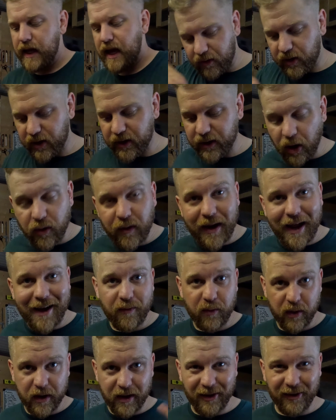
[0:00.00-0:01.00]
If you don't
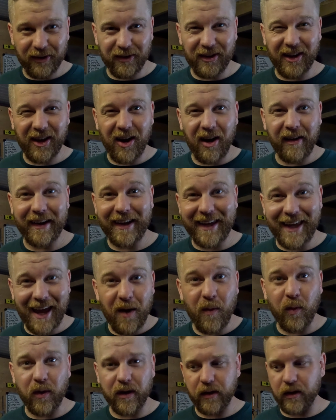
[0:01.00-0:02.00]
have one of those and you can't
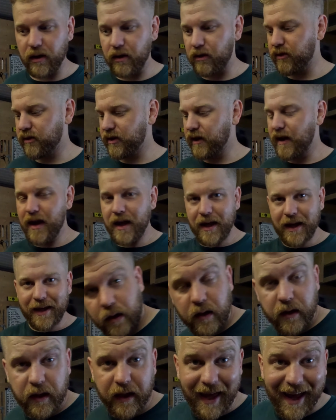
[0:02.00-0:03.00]
get one of those,
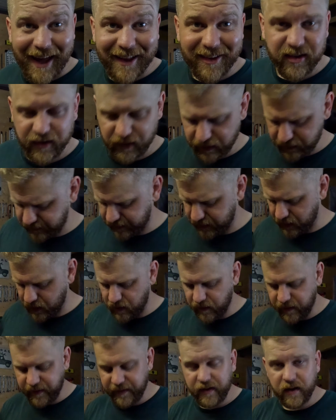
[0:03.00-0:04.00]
get
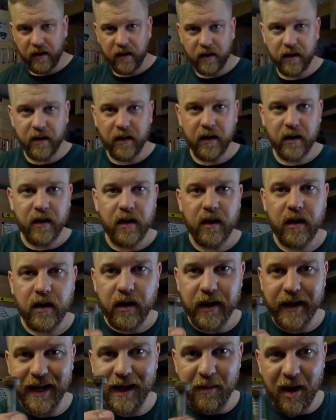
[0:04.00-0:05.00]
yourself
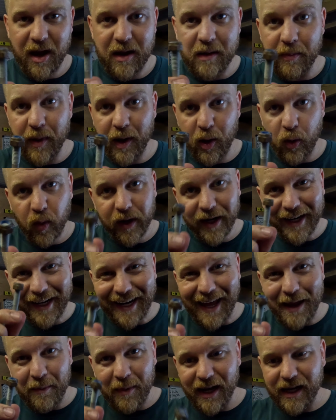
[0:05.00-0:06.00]
an M8 bolt and
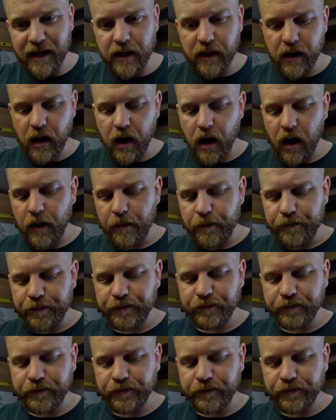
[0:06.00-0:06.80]
an M8 nut,